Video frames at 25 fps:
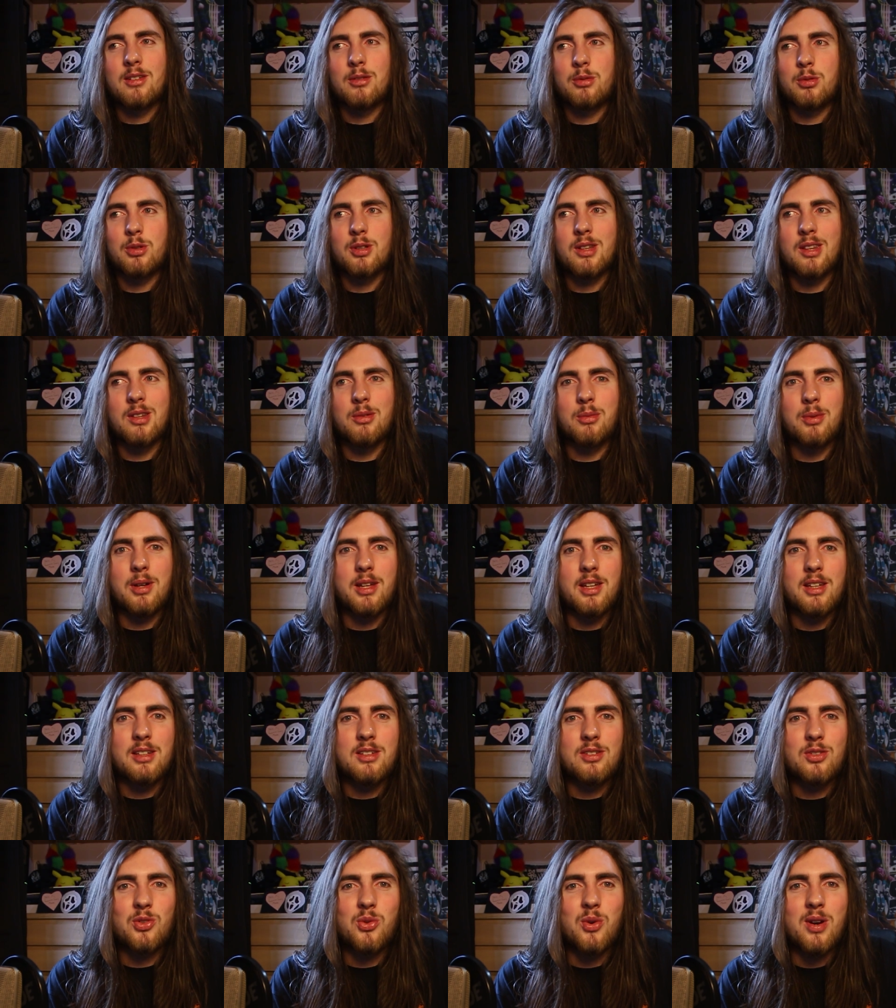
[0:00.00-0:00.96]
well,
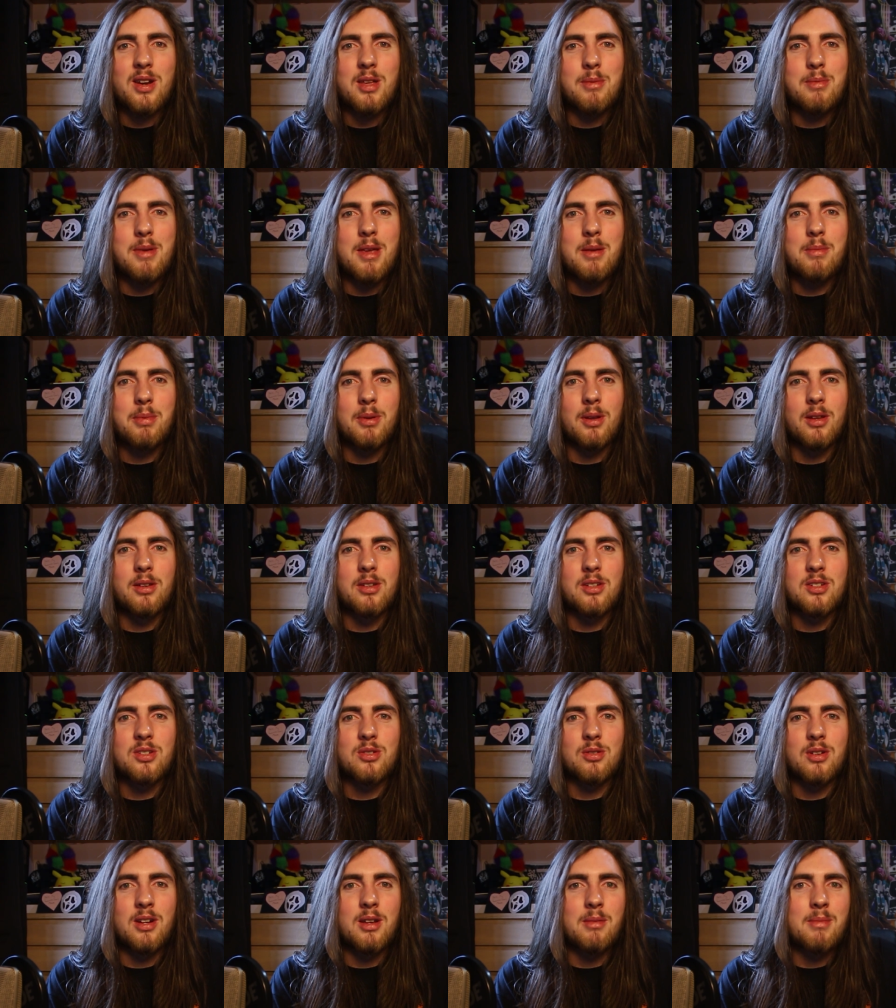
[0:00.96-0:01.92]
there's 20 people on the
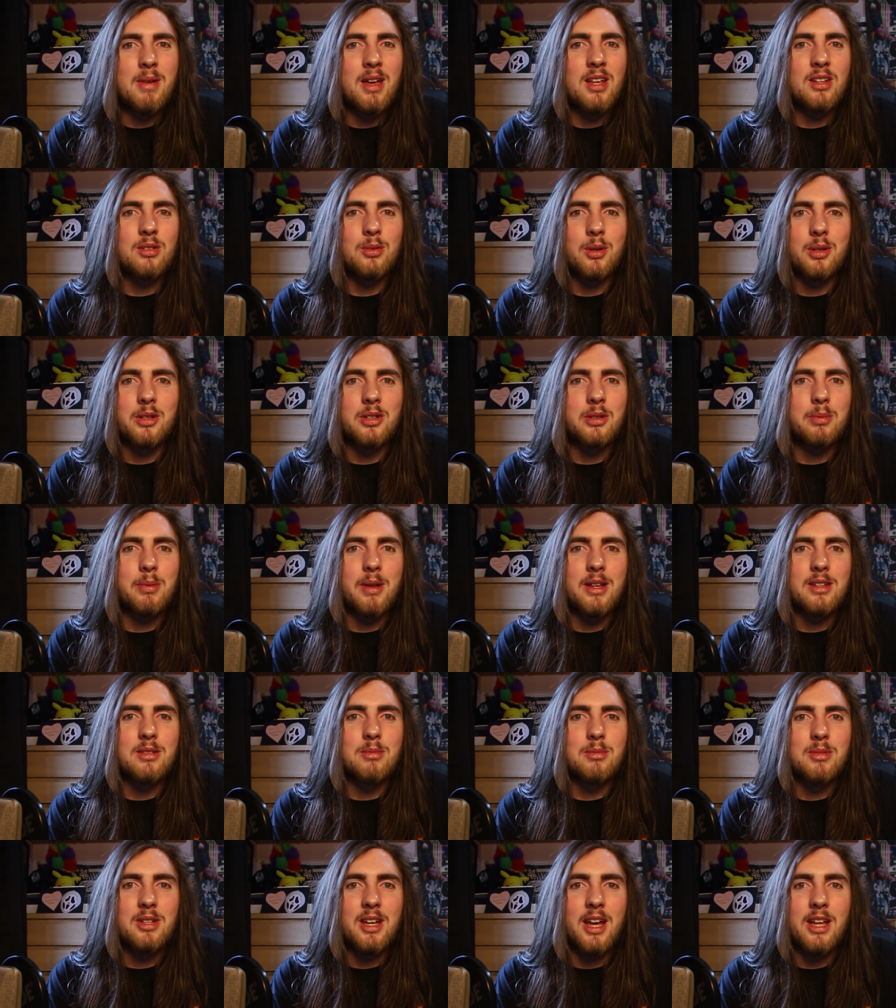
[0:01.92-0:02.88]
street, may as well just play
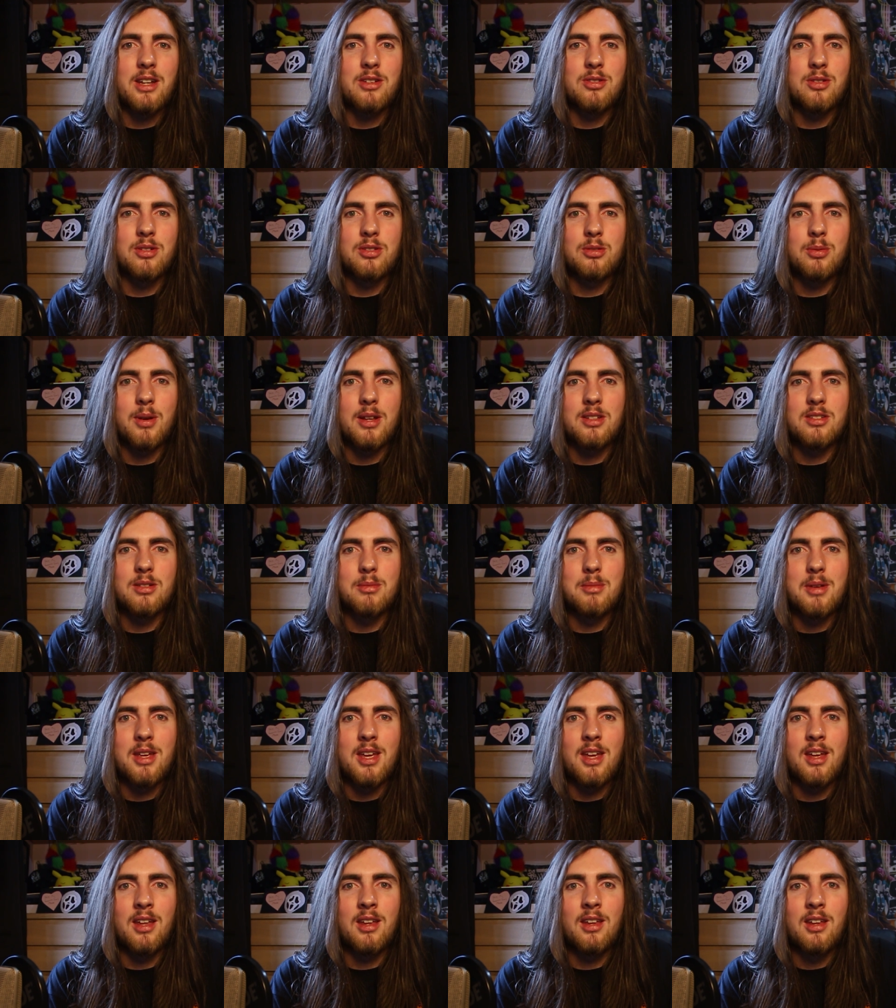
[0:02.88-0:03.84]
some Tetris whilst I'm
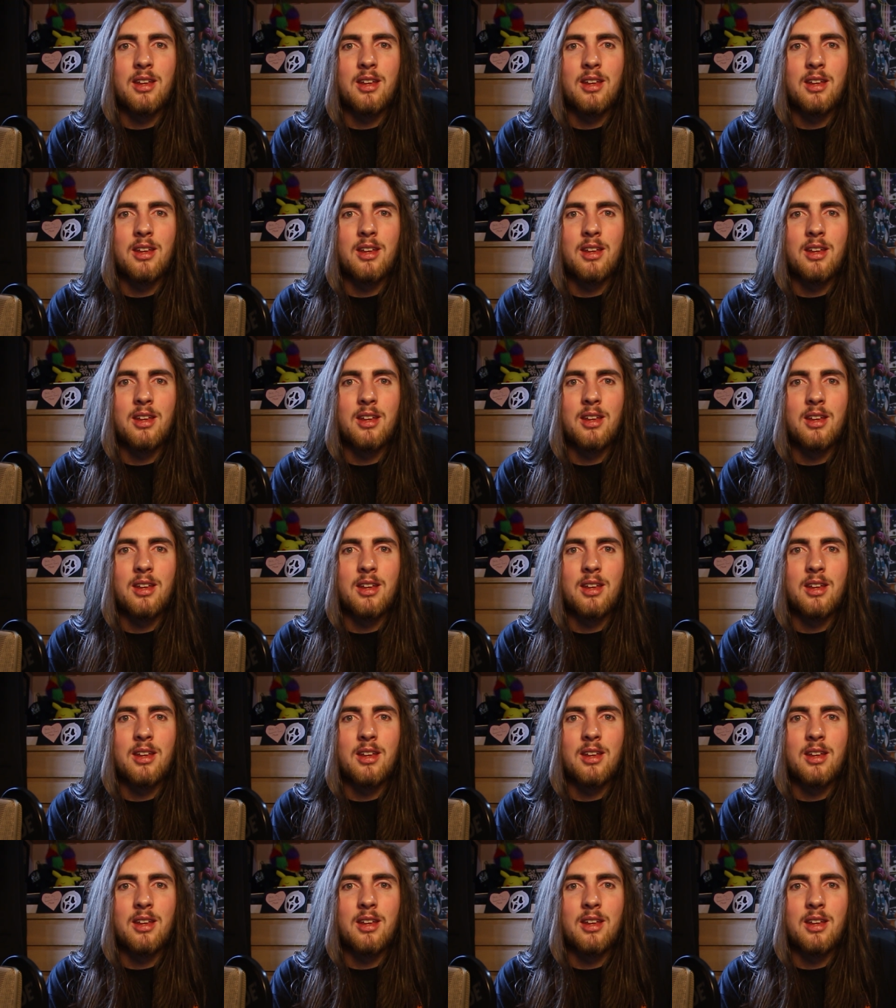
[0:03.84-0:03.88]
here.